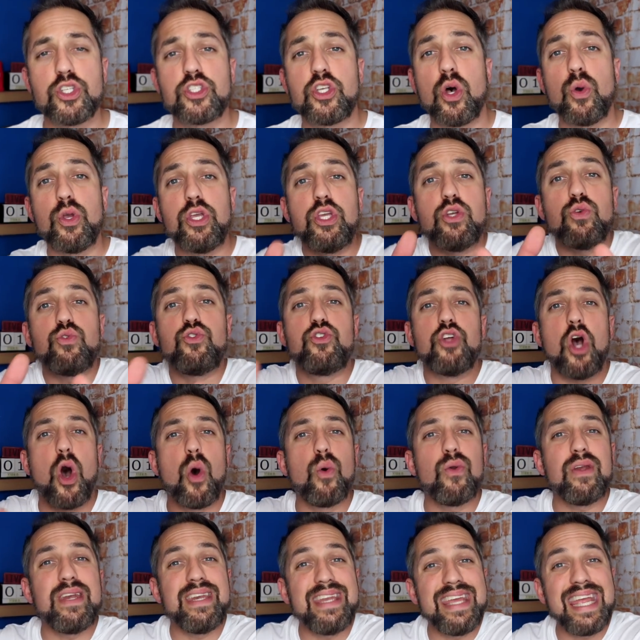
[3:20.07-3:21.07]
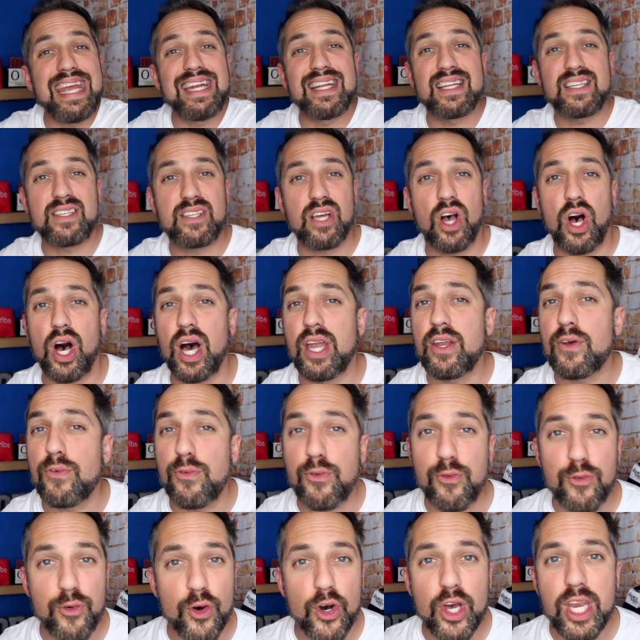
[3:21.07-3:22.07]
So you don't need a ton of
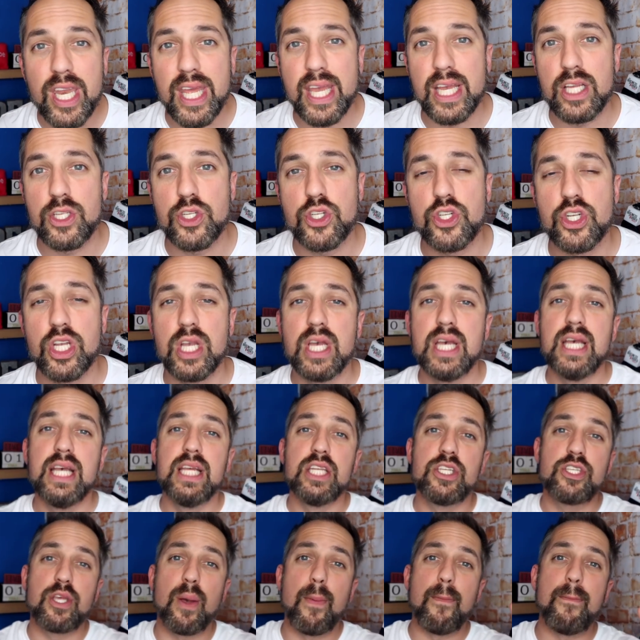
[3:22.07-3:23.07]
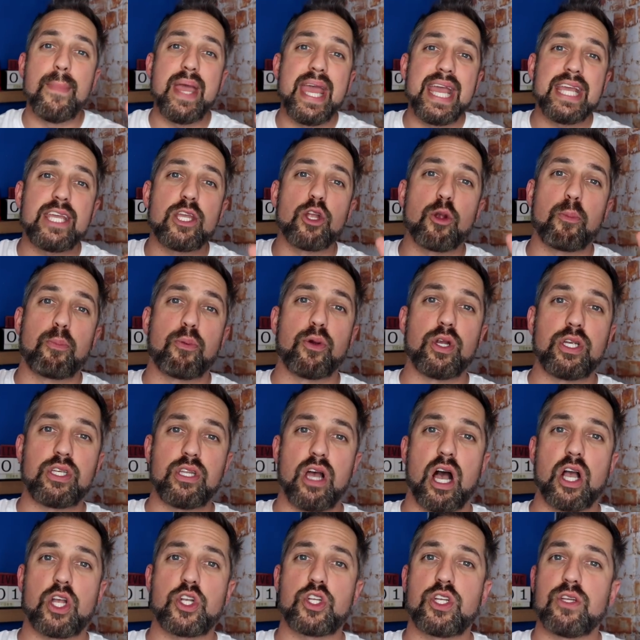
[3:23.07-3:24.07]
footage to make your
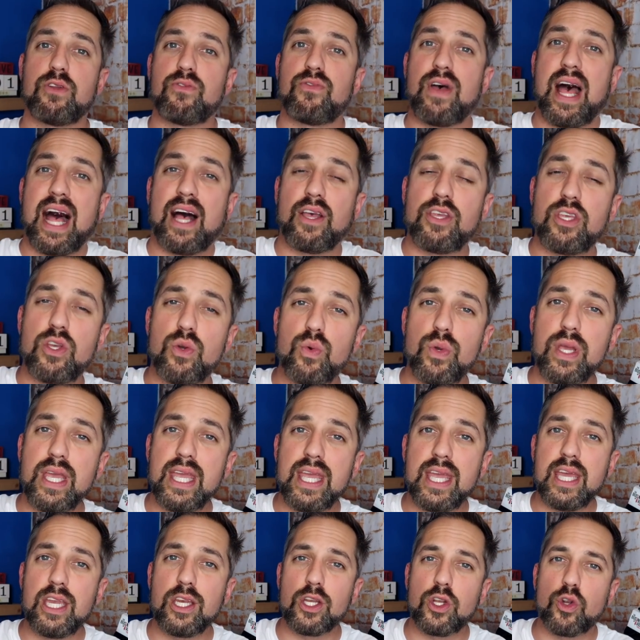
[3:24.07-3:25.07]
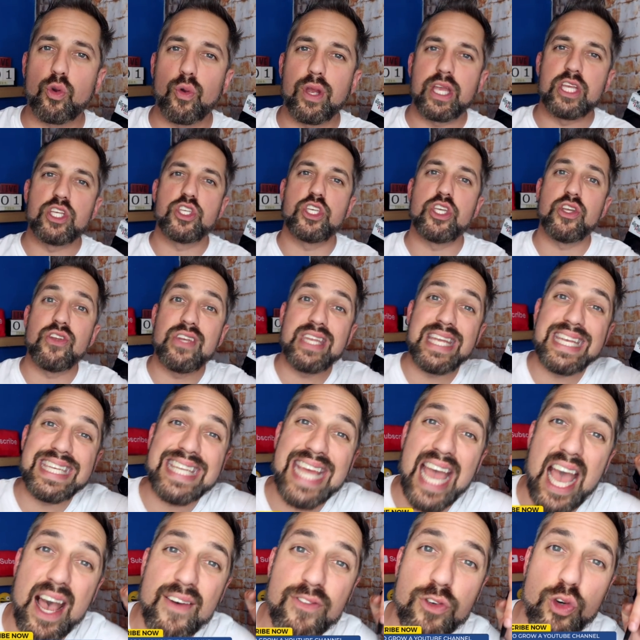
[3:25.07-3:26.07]
production value increase, you need
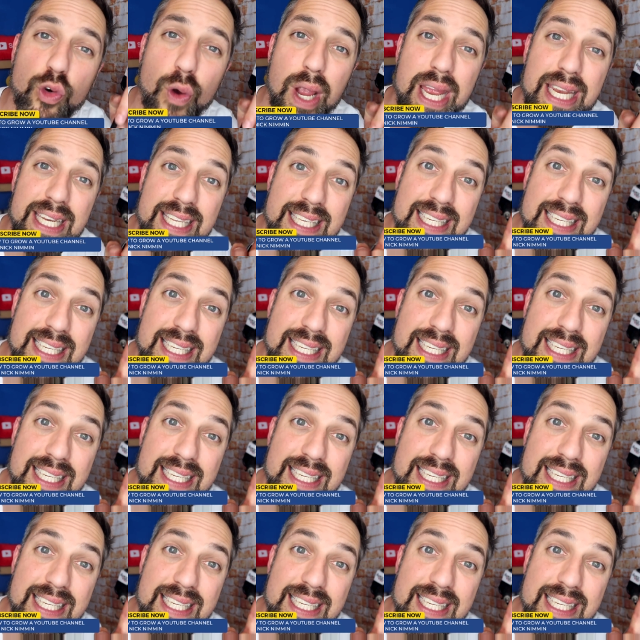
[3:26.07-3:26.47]
to have great